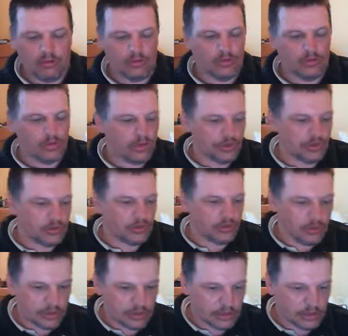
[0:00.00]
What you could
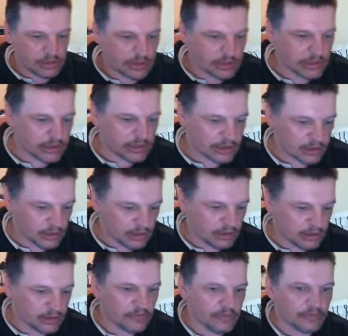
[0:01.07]
do, as I say, is
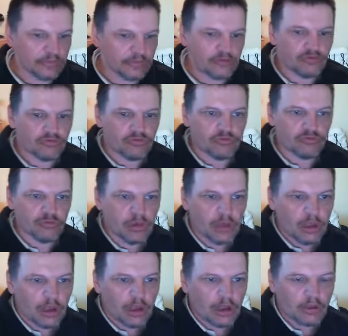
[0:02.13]
leave them to
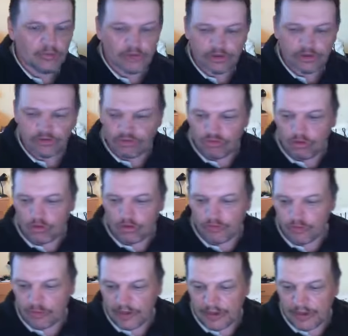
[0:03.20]
hopefully to dry off
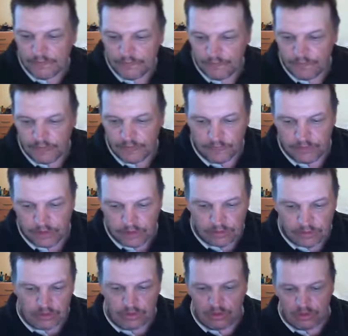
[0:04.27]
for about
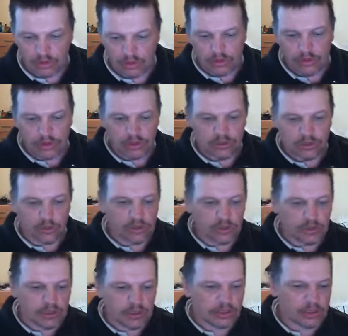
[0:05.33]
15-20
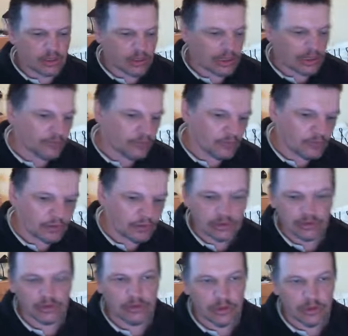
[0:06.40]
minutes, have a look,
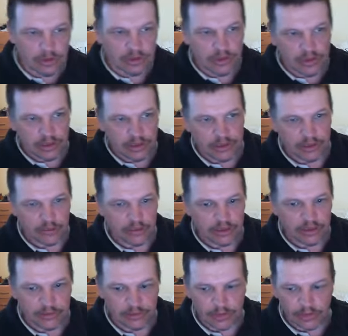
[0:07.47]
see
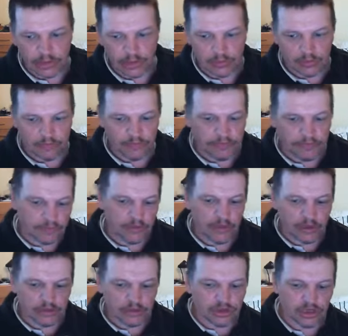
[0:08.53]
what's happening to them,
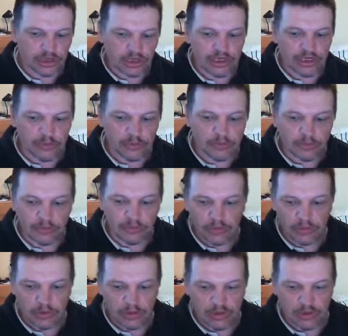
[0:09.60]
and just keep them,
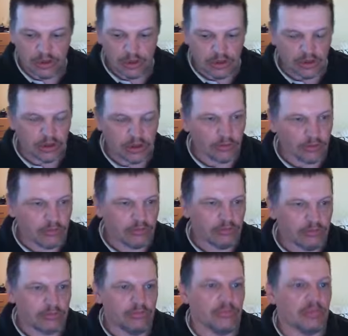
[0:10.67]
you know,
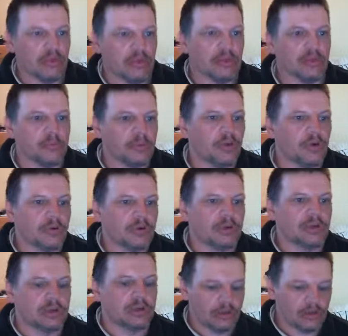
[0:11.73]
in the
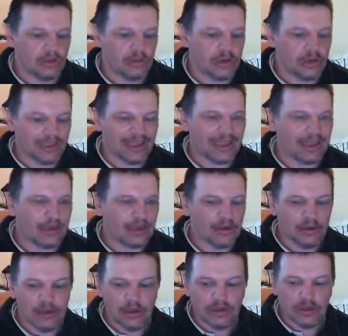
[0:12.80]
box like that
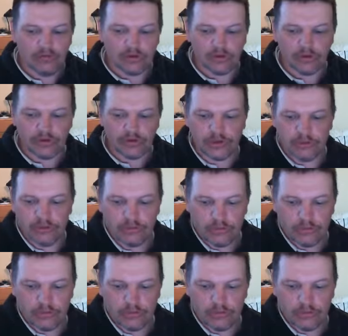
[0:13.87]
for a good